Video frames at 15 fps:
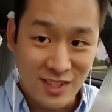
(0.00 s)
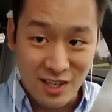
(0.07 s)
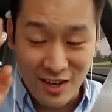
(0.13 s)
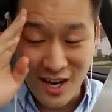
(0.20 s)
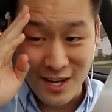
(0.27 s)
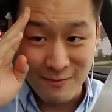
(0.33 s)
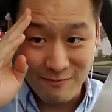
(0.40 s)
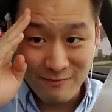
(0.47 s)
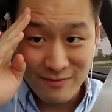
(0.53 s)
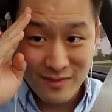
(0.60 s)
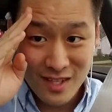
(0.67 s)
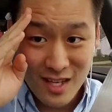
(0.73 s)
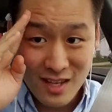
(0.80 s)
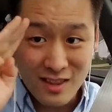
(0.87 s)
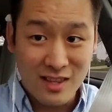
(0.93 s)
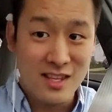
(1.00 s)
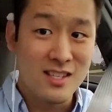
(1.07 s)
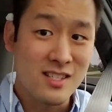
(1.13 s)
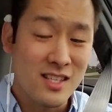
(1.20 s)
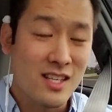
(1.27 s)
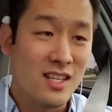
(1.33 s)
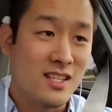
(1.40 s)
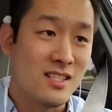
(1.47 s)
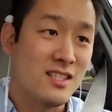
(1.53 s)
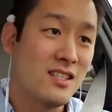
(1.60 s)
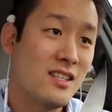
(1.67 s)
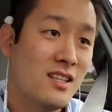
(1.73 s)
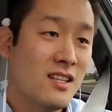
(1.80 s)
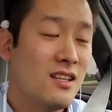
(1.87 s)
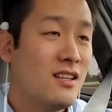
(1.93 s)
All right. This is
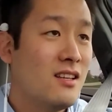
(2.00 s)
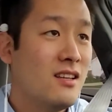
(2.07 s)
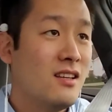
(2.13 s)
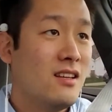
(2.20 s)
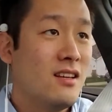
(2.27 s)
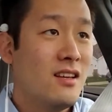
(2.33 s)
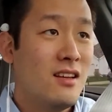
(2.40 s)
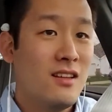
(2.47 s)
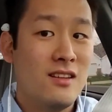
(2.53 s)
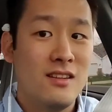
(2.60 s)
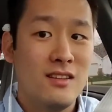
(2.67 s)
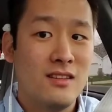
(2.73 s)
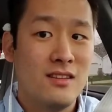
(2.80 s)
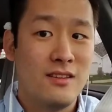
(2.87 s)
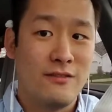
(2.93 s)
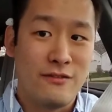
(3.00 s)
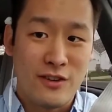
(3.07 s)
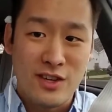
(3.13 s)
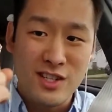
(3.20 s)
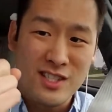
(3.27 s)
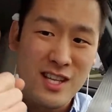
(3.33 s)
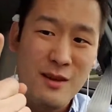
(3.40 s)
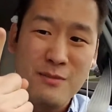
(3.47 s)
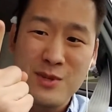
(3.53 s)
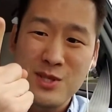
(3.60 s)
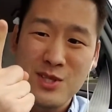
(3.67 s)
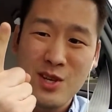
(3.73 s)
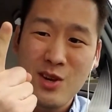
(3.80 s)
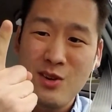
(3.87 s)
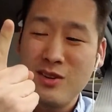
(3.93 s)
the first
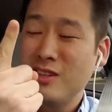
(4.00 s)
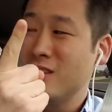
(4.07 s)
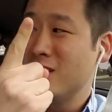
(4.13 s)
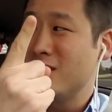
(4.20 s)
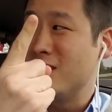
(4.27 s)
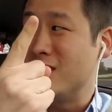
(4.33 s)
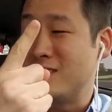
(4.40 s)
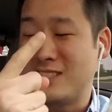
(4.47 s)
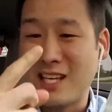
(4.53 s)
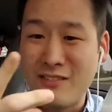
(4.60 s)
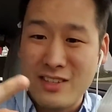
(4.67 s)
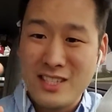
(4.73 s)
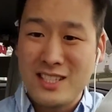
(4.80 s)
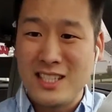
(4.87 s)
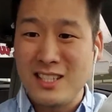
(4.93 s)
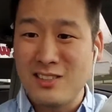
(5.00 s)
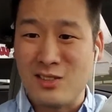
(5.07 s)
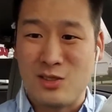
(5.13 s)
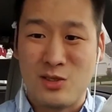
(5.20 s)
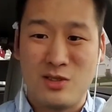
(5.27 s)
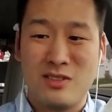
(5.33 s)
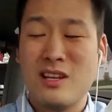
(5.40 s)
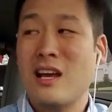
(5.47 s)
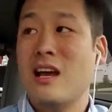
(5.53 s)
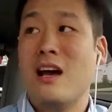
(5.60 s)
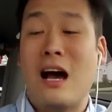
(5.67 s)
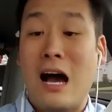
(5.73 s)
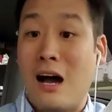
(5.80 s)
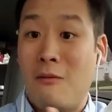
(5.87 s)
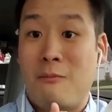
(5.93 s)
episode, the 17th. Or
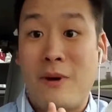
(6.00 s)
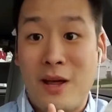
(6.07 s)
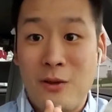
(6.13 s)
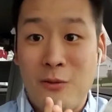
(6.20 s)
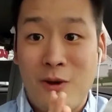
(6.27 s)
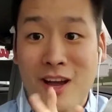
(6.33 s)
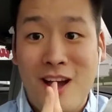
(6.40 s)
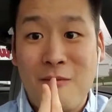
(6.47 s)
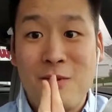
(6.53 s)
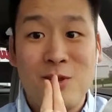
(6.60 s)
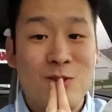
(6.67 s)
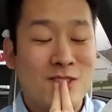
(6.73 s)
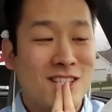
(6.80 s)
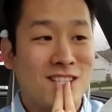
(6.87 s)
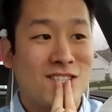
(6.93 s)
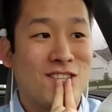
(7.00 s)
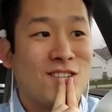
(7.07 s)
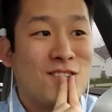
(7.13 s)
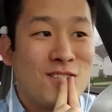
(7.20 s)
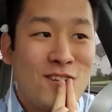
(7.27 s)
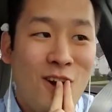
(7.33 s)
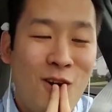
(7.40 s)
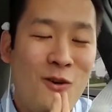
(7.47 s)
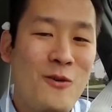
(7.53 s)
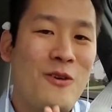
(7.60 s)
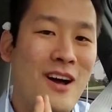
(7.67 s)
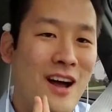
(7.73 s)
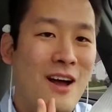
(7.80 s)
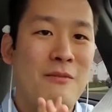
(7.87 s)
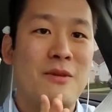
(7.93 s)
by the way, I've
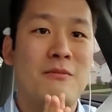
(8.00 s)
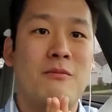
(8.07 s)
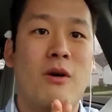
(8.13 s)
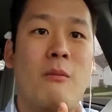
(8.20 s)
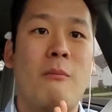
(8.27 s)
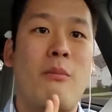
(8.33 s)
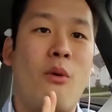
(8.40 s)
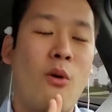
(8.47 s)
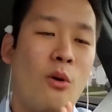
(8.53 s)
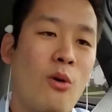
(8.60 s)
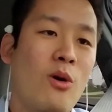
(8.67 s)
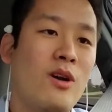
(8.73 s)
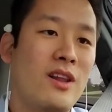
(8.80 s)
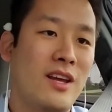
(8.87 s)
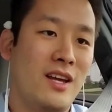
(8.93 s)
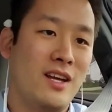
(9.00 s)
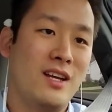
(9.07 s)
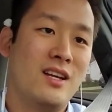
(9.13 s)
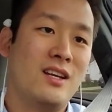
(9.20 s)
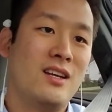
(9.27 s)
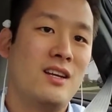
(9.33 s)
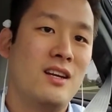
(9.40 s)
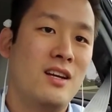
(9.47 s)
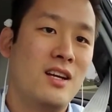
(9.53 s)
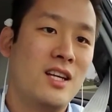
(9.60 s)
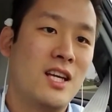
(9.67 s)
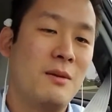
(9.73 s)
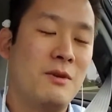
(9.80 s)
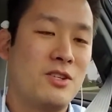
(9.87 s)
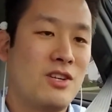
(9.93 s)
been poorly
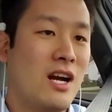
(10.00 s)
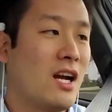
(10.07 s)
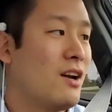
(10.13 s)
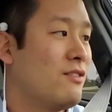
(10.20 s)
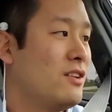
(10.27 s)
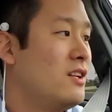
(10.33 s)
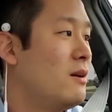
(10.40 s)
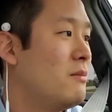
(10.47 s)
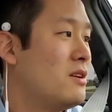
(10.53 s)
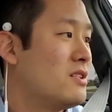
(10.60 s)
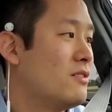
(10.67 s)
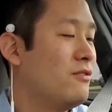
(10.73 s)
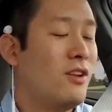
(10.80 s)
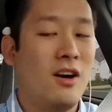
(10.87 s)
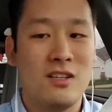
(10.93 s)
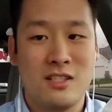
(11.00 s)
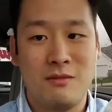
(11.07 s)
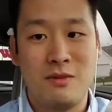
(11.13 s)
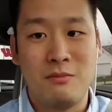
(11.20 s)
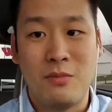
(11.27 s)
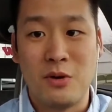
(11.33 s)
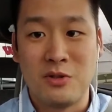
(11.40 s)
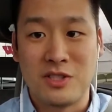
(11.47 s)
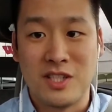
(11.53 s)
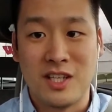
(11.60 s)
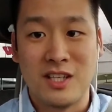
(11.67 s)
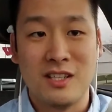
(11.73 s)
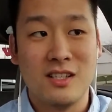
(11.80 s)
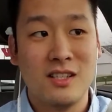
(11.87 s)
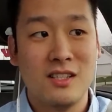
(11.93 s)
keeping track of the numbers of vlogs I've been posting.